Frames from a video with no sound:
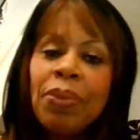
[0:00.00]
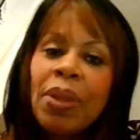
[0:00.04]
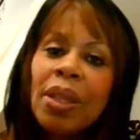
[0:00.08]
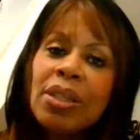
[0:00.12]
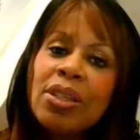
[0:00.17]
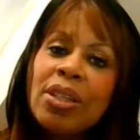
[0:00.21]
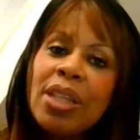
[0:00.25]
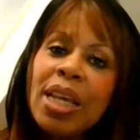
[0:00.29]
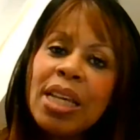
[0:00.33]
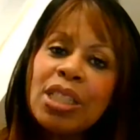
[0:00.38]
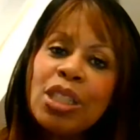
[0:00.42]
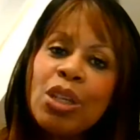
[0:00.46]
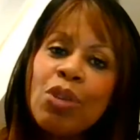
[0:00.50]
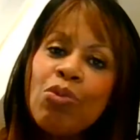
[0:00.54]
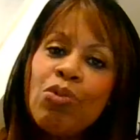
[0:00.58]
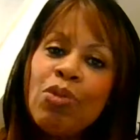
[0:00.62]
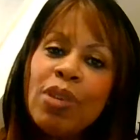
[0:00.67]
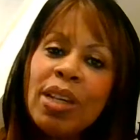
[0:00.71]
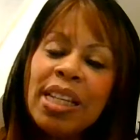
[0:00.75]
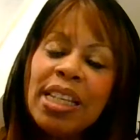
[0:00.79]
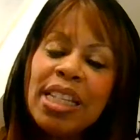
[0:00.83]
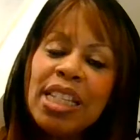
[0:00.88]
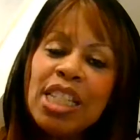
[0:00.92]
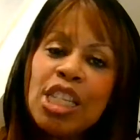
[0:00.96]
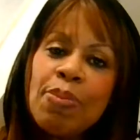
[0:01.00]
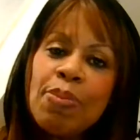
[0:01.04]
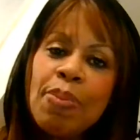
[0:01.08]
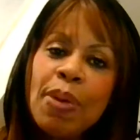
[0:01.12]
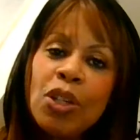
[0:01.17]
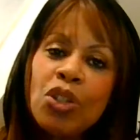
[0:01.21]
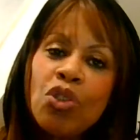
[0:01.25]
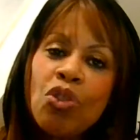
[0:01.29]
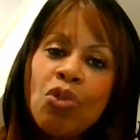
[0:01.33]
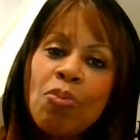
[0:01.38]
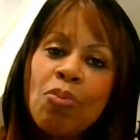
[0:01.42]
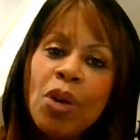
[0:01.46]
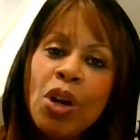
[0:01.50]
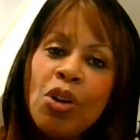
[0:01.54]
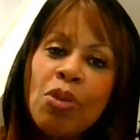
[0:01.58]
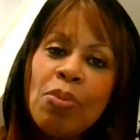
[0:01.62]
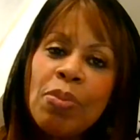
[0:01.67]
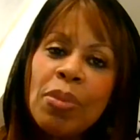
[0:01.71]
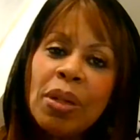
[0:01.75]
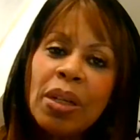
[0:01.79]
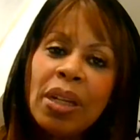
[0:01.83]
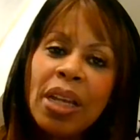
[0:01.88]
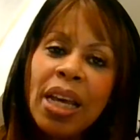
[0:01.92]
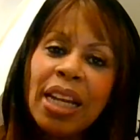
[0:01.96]
So that's a really special
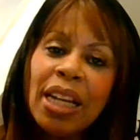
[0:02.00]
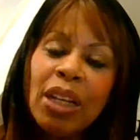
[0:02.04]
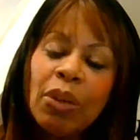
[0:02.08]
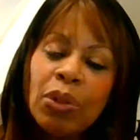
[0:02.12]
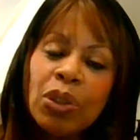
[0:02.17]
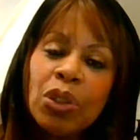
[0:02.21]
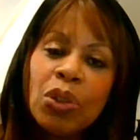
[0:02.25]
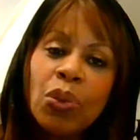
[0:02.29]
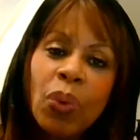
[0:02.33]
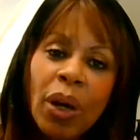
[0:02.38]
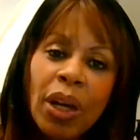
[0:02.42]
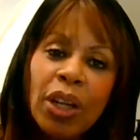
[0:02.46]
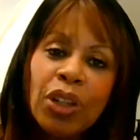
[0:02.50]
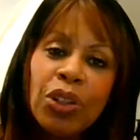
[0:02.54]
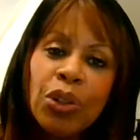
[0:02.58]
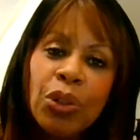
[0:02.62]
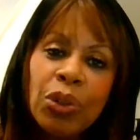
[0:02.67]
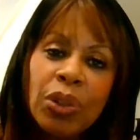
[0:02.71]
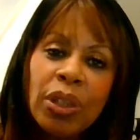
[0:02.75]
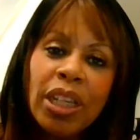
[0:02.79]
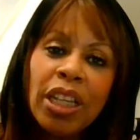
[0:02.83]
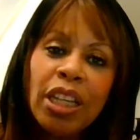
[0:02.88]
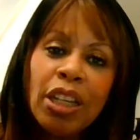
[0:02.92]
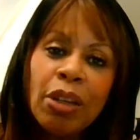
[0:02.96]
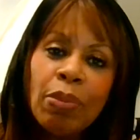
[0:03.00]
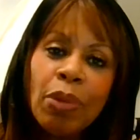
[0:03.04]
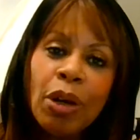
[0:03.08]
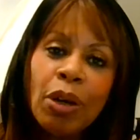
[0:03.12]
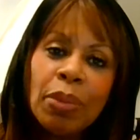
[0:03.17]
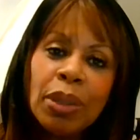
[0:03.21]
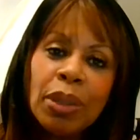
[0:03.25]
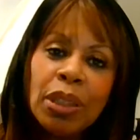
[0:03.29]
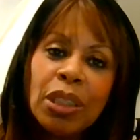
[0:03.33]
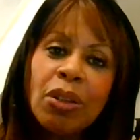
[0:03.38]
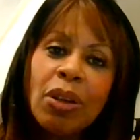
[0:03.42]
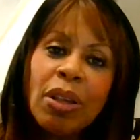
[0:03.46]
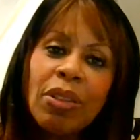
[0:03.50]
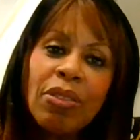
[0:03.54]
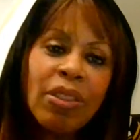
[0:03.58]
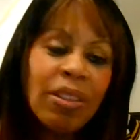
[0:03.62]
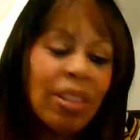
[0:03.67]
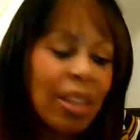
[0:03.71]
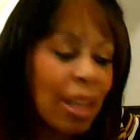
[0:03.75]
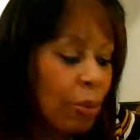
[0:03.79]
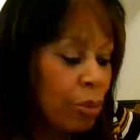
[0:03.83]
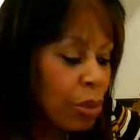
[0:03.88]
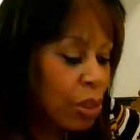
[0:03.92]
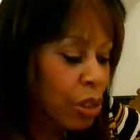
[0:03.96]
moment, and it was quite a unique moment. So I think
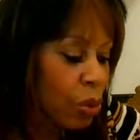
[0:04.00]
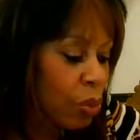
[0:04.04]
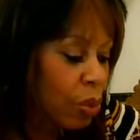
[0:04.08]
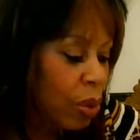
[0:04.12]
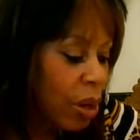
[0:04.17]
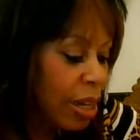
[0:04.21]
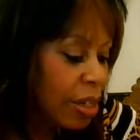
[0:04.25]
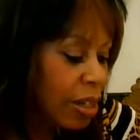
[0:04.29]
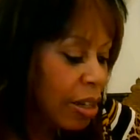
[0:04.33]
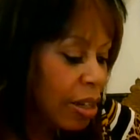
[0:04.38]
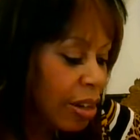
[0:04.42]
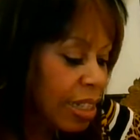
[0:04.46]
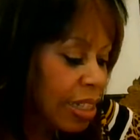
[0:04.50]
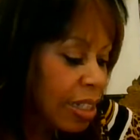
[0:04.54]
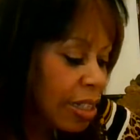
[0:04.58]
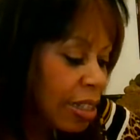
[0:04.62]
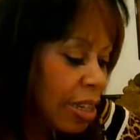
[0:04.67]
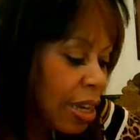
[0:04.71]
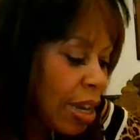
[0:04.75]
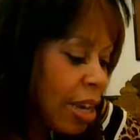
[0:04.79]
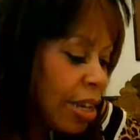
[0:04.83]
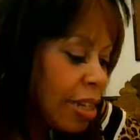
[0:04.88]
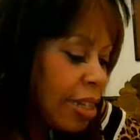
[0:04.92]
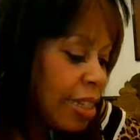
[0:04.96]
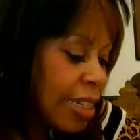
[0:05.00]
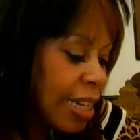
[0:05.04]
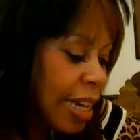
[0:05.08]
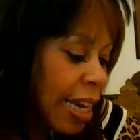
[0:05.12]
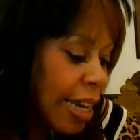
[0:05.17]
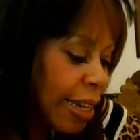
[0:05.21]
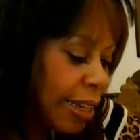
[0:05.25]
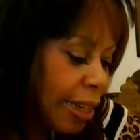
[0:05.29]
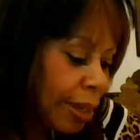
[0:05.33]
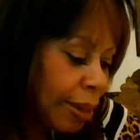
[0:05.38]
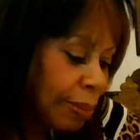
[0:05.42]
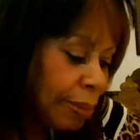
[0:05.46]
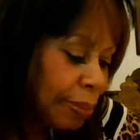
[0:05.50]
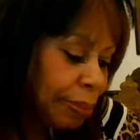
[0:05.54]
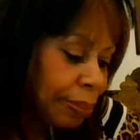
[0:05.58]
that was quite a nice date.